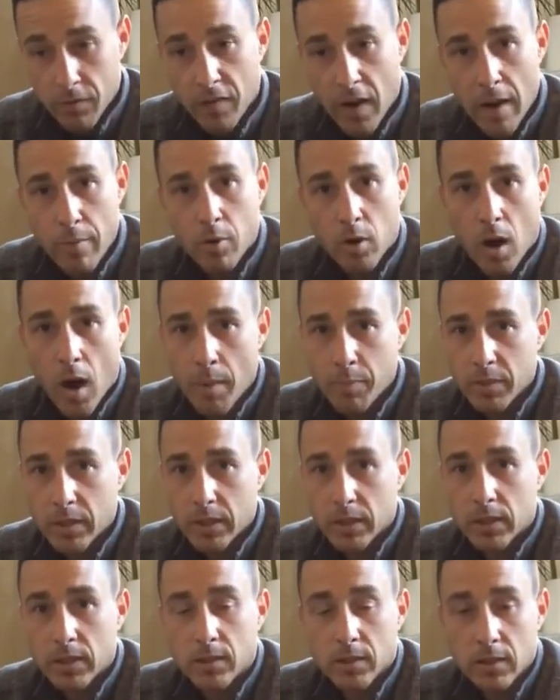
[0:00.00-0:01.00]
Fiber
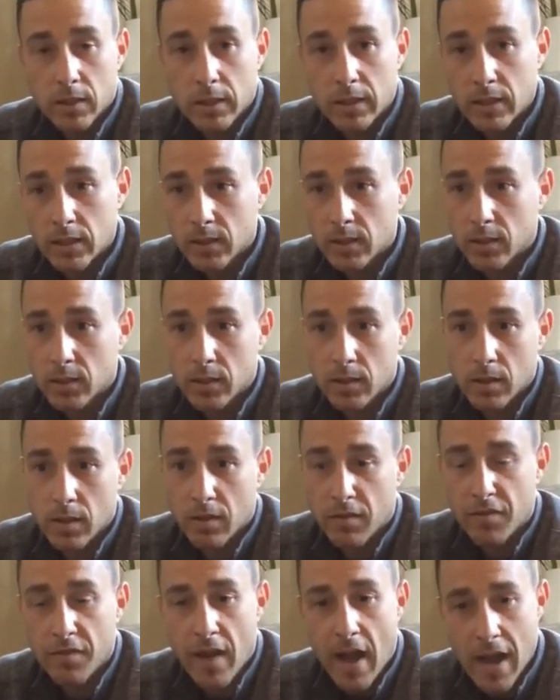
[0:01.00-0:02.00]
optics is
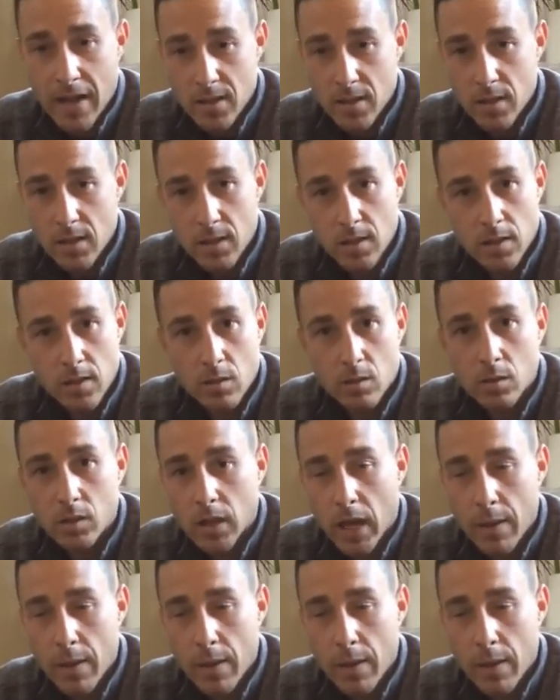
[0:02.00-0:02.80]
the fastest